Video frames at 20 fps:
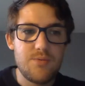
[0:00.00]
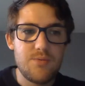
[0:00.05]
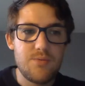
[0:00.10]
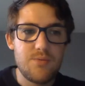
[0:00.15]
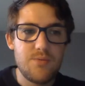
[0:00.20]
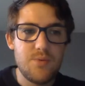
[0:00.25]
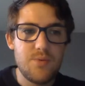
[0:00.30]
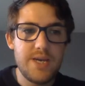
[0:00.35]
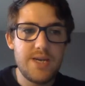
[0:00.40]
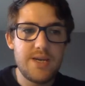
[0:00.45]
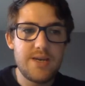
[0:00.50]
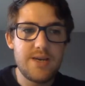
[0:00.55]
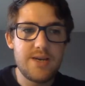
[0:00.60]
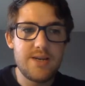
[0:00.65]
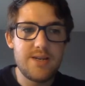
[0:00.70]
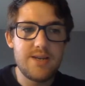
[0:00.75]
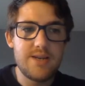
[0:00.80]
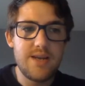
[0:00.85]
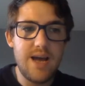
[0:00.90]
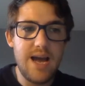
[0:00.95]
we
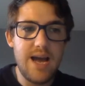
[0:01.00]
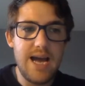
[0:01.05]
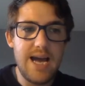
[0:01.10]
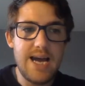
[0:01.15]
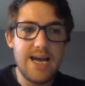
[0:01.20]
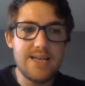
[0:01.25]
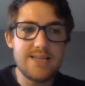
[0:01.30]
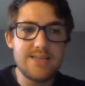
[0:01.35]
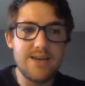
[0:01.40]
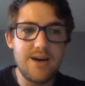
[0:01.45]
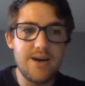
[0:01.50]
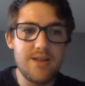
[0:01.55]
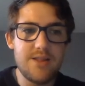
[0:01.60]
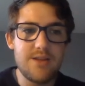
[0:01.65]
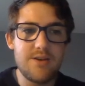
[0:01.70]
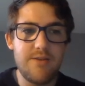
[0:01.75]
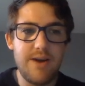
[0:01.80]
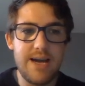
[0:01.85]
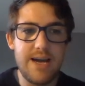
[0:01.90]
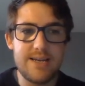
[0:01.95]
can add
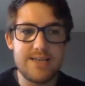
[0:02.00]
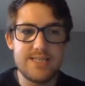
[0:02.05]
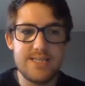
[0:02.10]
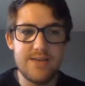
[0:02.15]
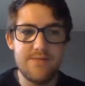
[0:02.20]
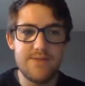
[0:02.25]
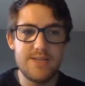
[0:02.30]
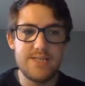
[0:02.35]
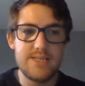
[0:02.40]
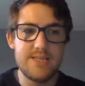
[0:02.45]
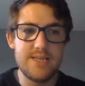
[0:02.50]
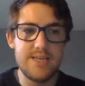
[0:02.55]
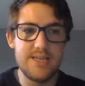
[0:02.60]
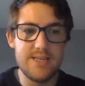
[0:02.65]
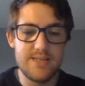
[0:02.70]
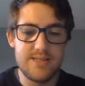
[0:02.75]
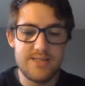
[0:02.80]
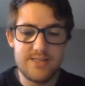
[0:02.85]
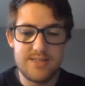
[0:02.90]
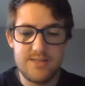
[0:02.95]
other
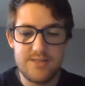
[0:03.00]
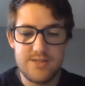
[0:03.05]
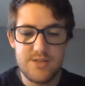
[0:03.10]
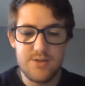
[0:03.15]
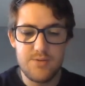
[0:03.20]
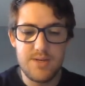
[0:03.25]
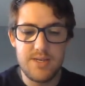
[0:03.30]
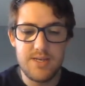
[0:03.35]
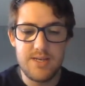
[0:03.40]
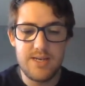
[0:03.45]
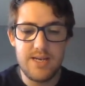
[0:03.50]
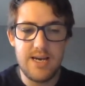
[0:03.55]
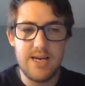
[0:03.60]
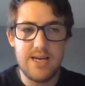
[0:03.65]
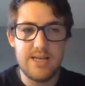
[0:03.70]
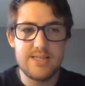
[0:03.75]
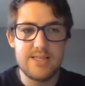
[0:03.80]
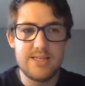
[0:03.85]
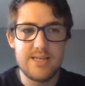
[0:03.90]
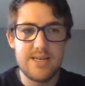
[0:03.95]
activities. So we could
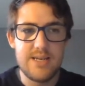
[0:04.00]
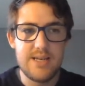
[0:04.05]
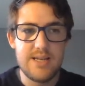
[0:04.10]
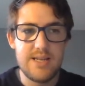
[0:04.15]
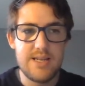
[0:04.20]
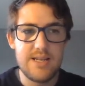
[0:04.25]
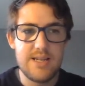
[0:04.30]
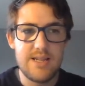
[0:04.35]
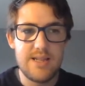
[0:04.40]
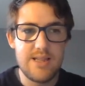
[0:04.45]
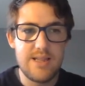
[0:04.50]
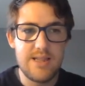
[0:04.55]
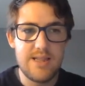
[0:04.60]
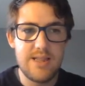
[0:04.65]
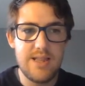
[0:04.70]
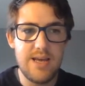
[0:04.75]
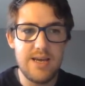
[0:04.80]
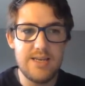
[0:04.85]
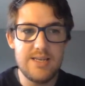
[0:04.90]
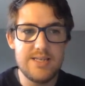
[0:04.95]
add
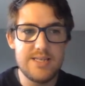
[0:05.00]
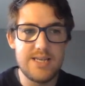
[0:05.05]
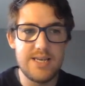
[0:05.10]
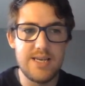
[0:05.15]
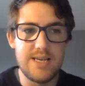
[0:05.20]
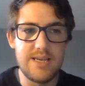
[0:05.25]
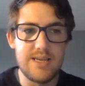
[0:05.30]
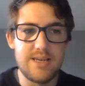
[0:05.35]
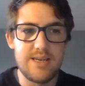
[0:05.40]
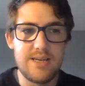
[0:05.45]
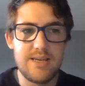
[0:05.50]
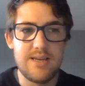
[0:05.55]
lighting.